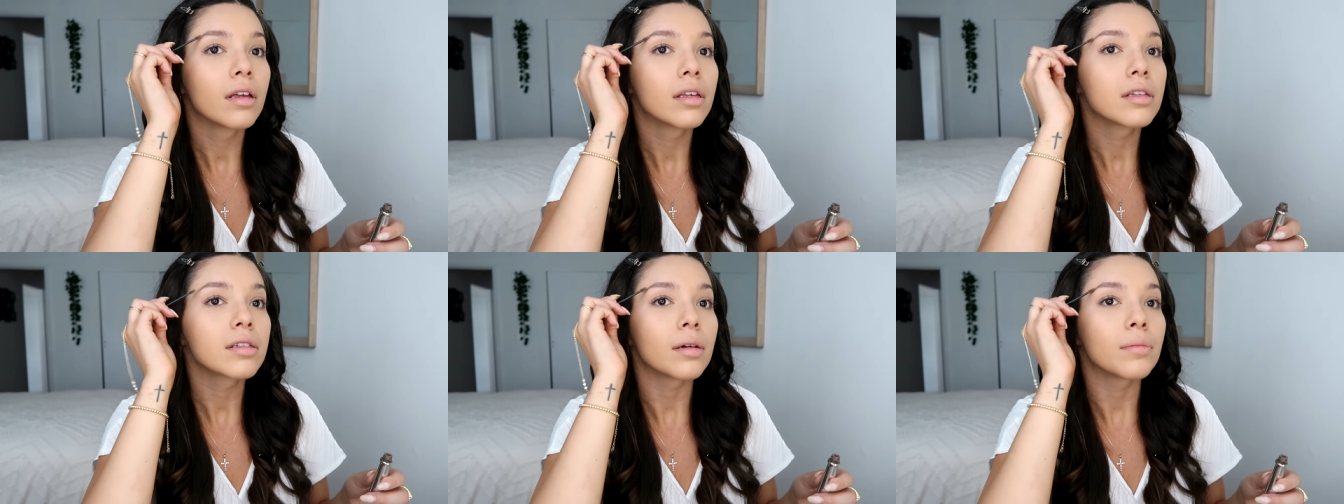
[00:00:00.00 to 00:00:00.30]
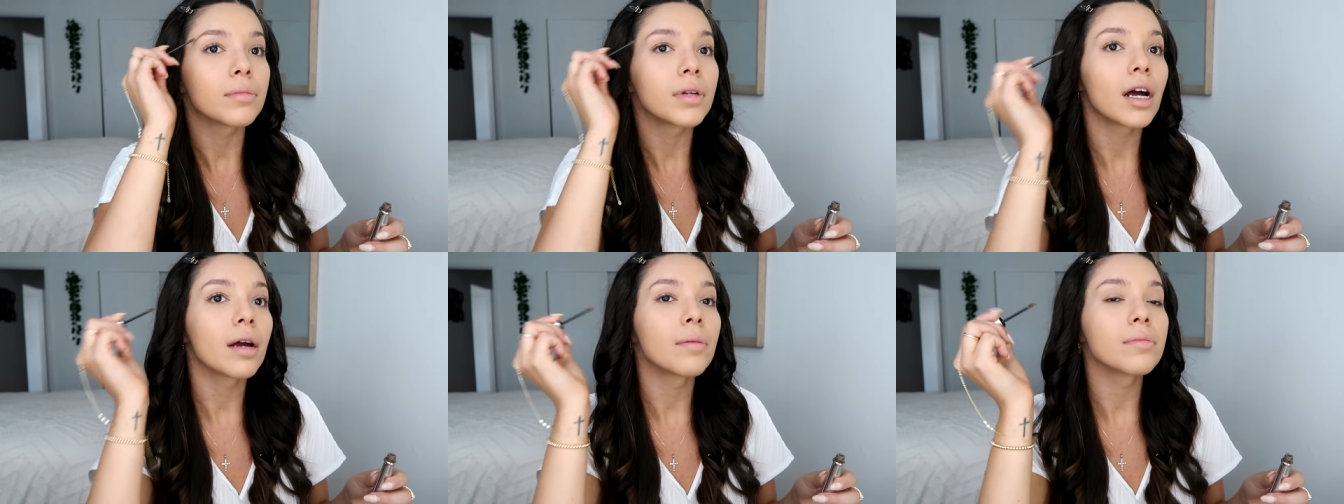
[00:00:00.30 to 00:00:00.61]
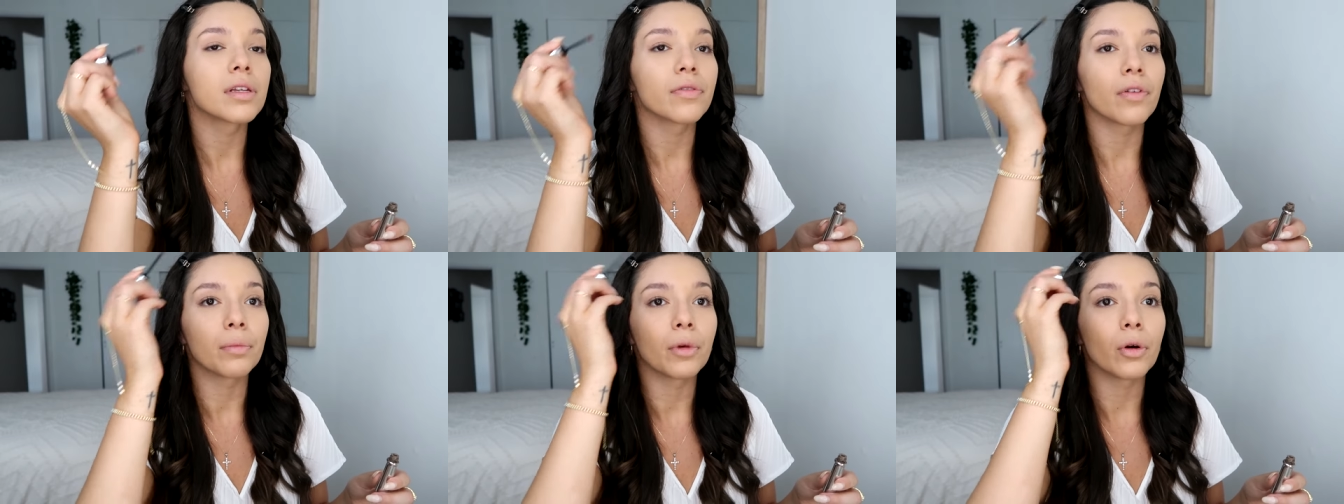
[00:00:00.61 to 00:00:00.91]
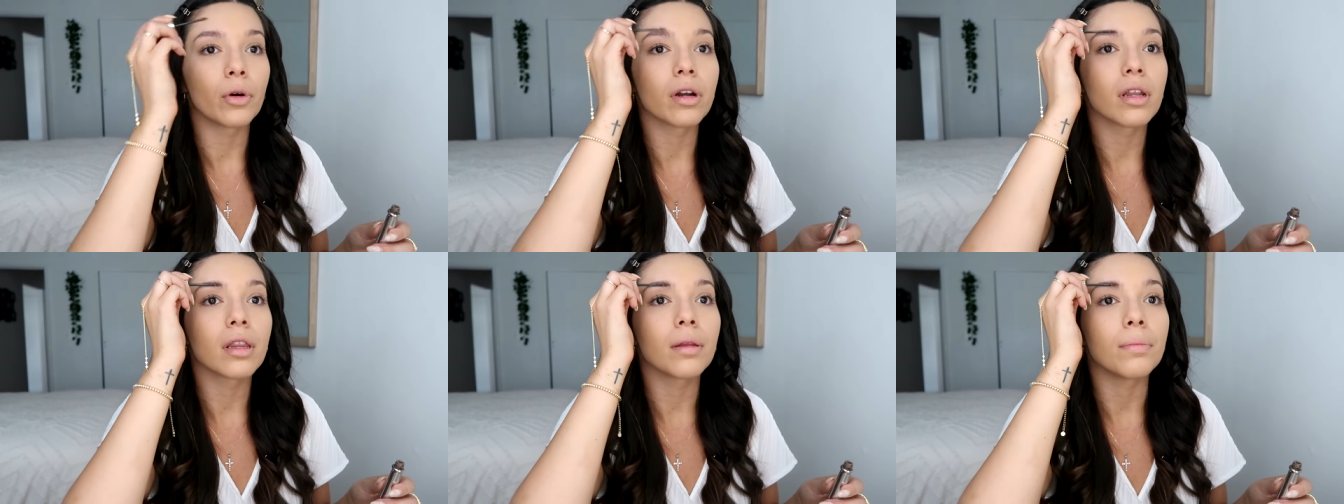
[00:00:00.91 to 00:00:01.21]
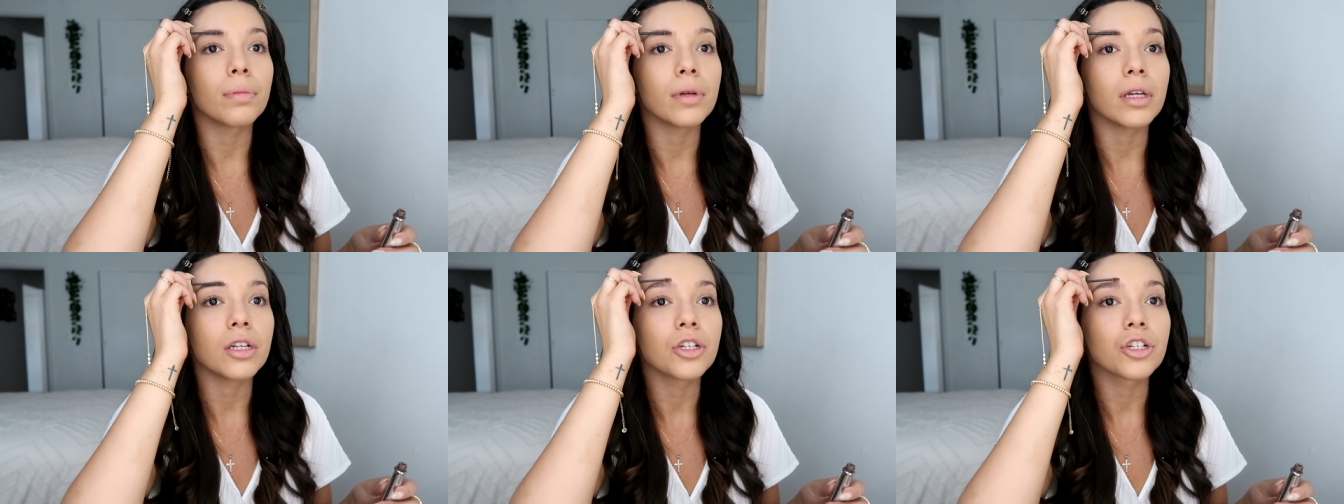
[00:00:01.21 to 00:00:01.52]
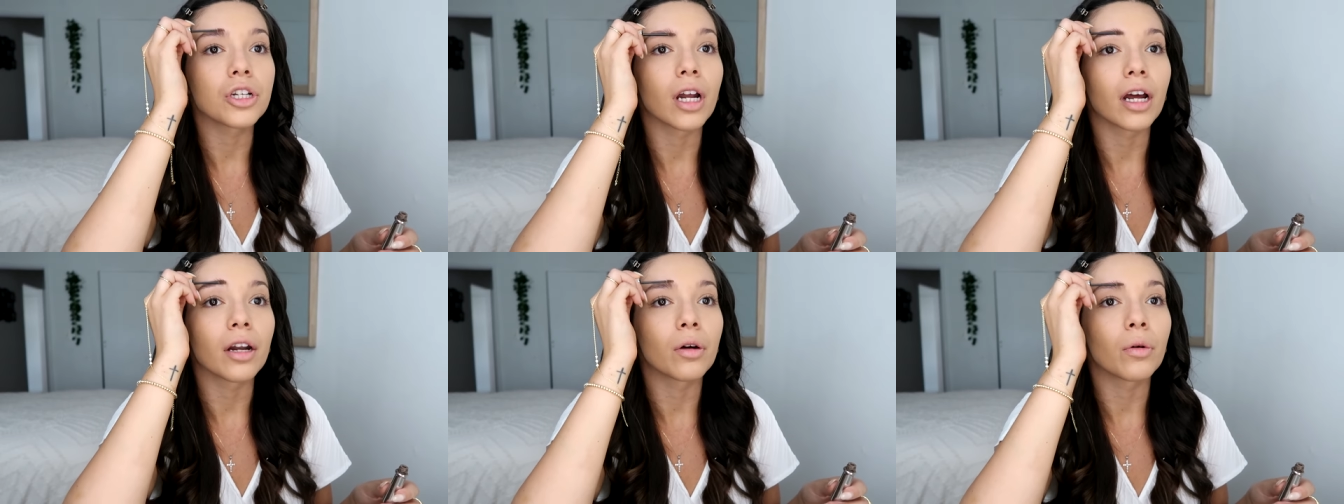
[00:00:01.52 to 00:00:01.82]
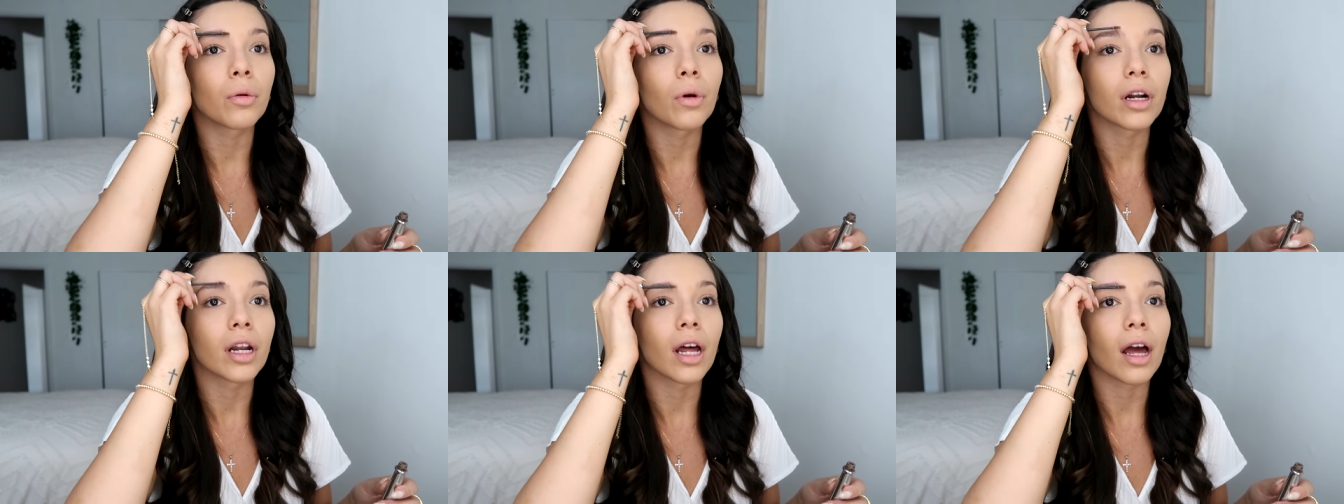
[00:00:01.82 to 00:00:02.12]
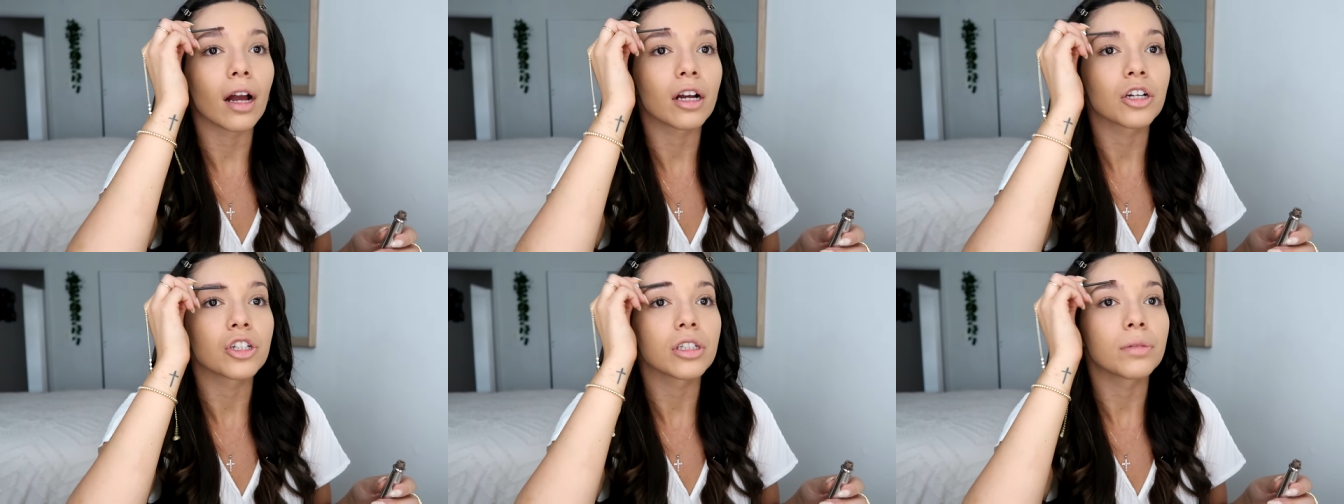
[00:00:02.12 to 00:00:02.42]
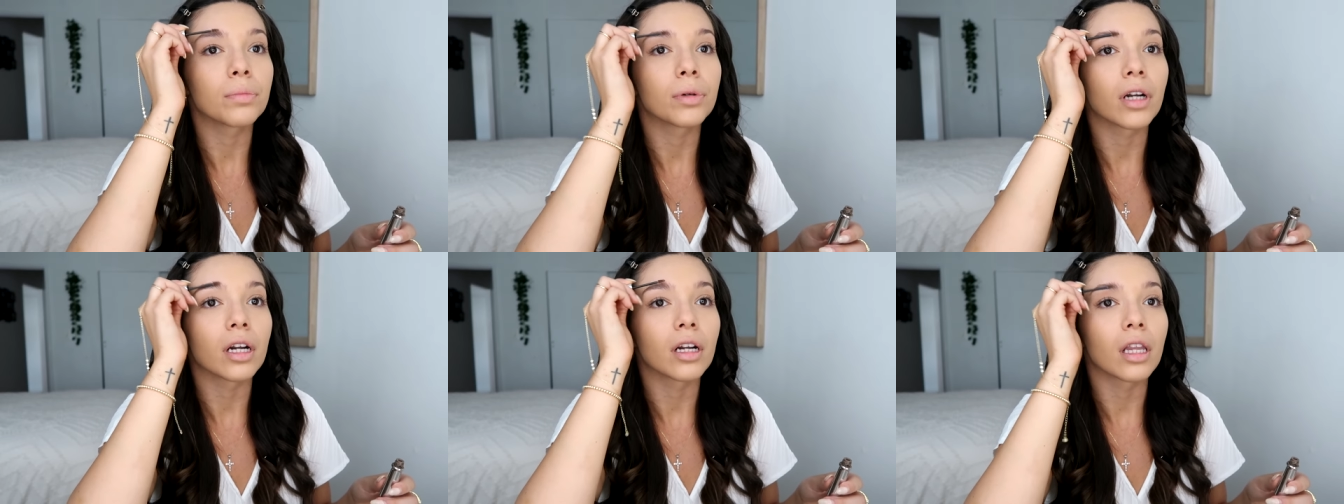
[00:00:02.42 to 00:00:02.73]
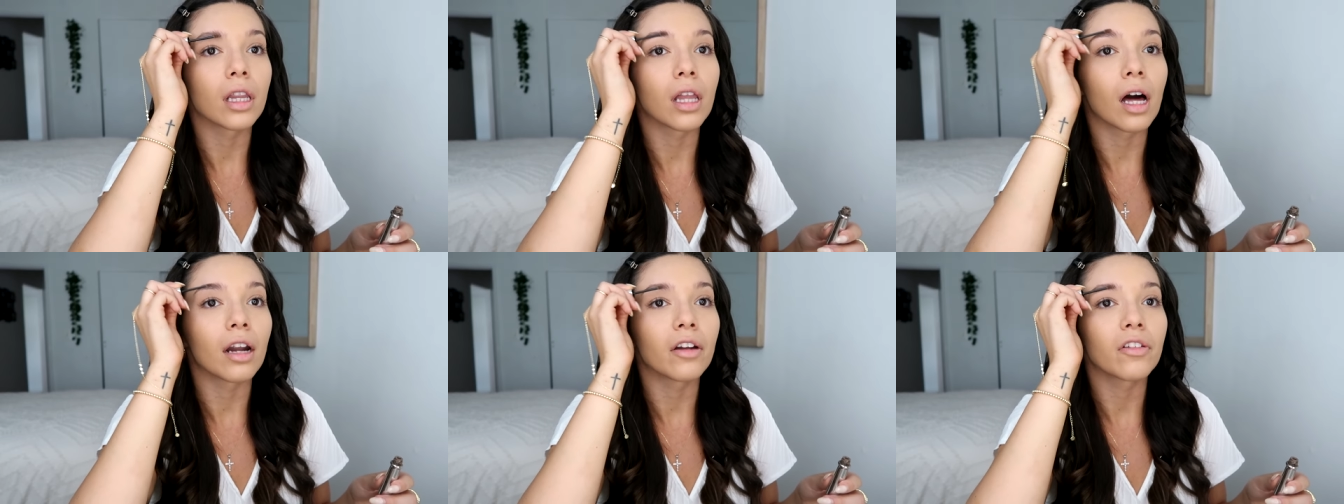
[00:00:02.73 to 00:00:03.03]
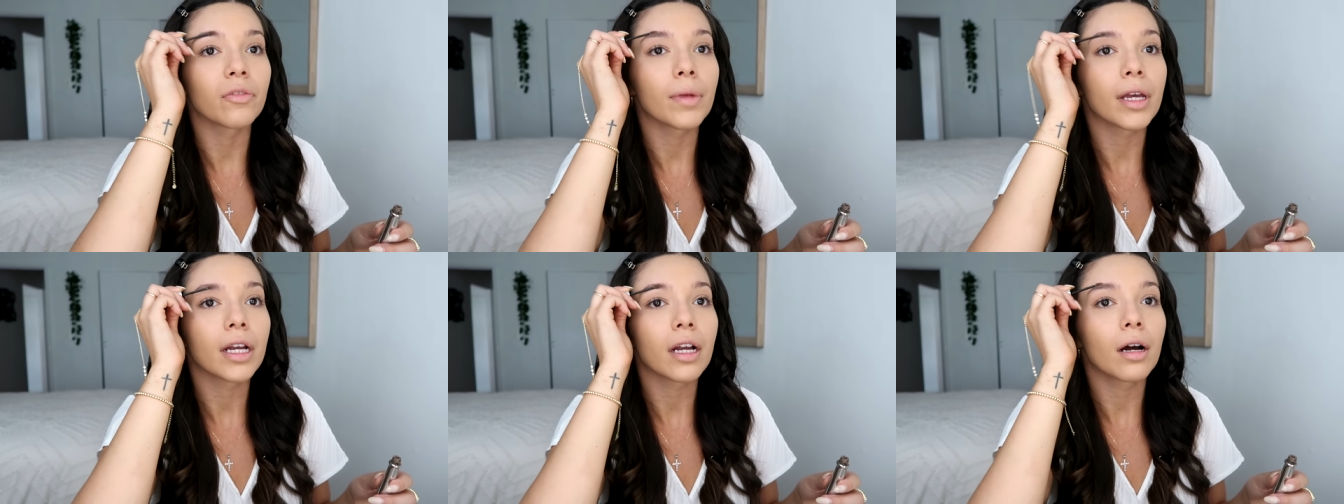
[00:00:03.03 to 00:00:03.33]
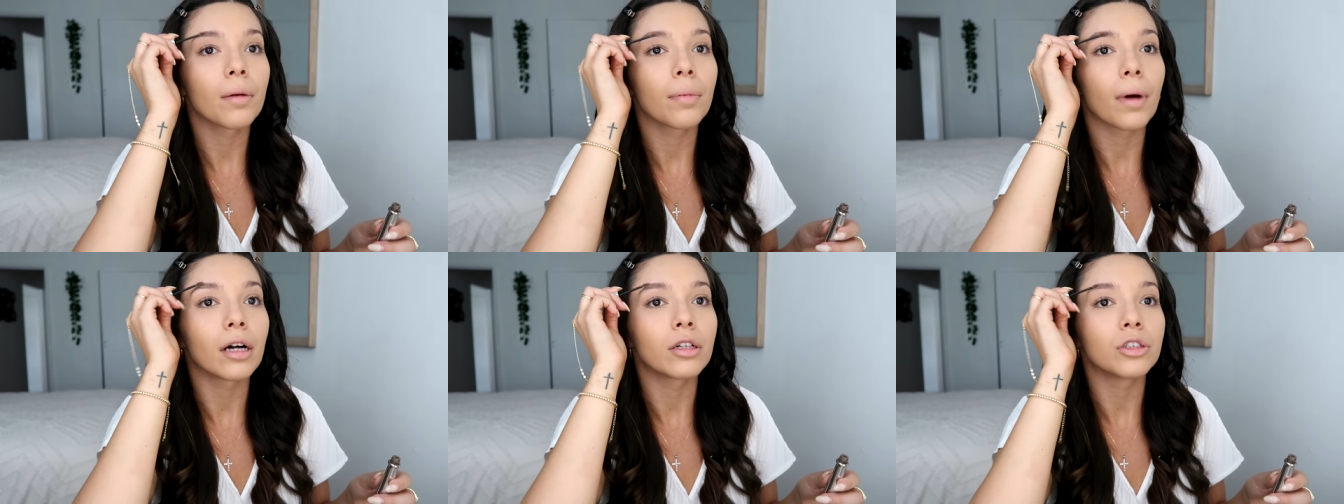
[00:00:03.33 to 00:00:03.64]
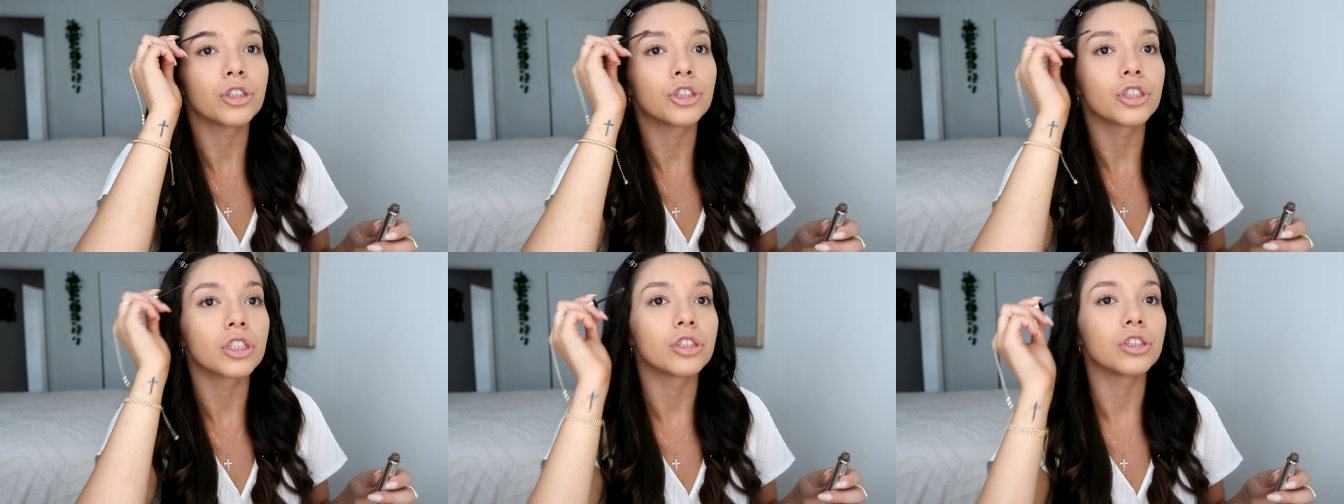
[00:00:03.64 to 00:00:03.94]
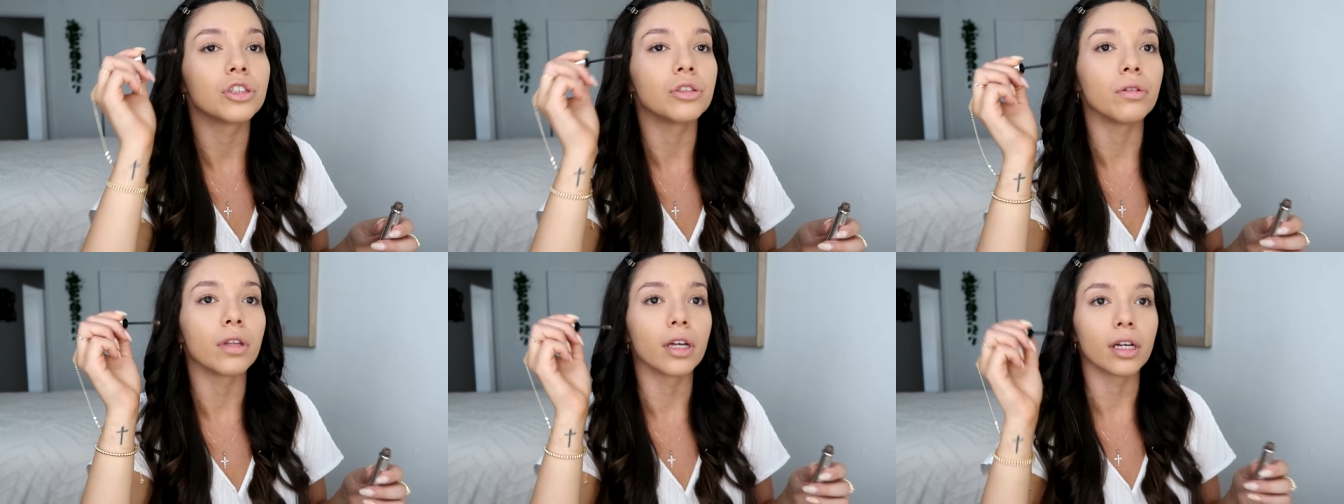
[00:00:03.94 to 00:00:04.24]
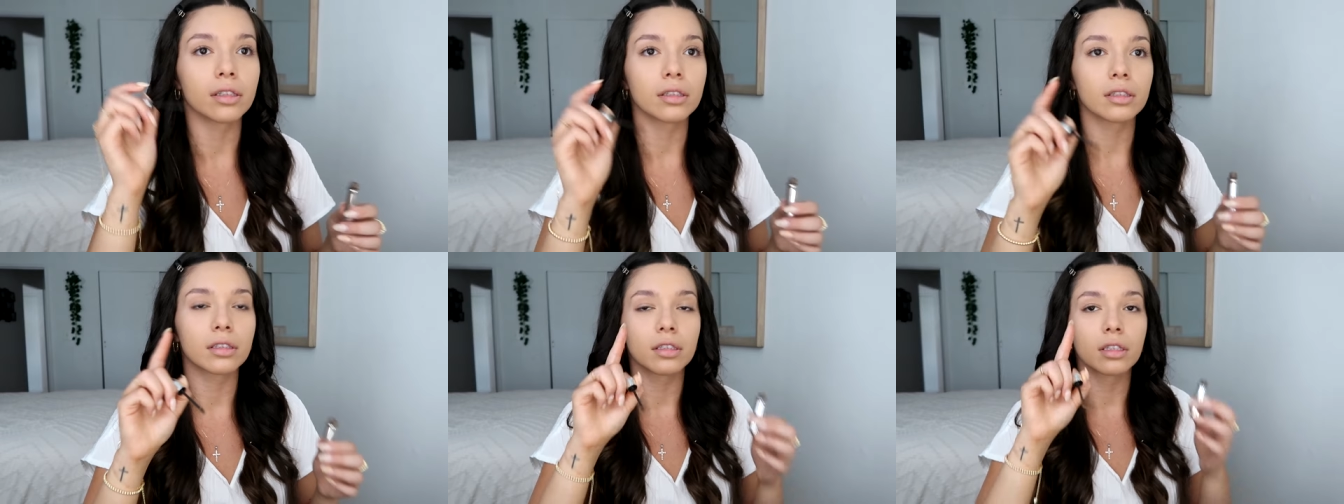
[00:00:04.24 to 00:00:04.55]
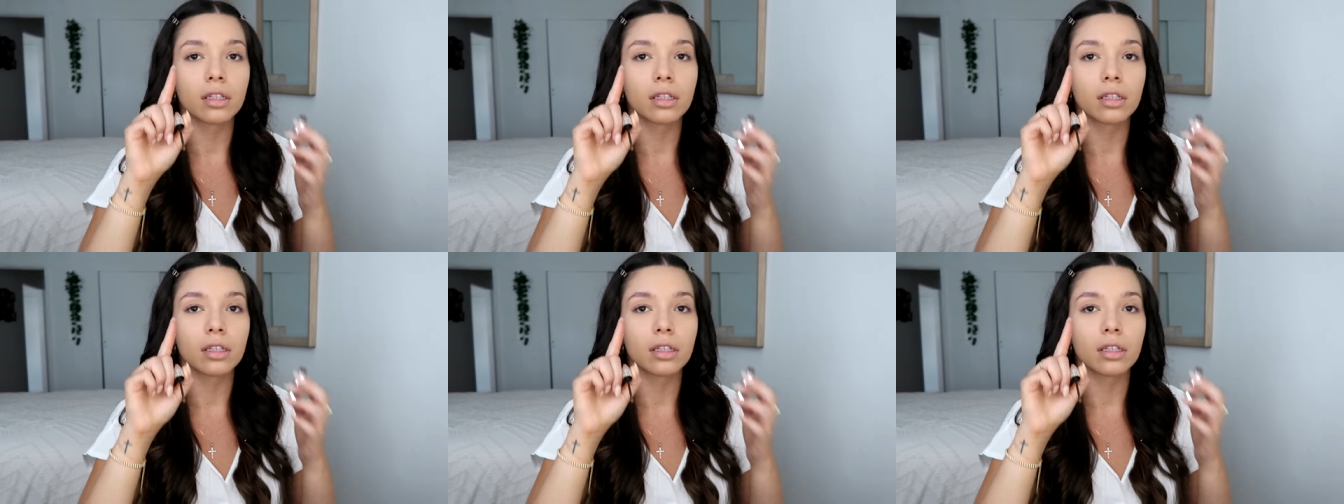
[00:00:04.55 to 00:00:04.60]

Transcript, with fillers: Sometimes if I'm going to the beach and I don't want to actually put on a lot of makeup, I'll just do this,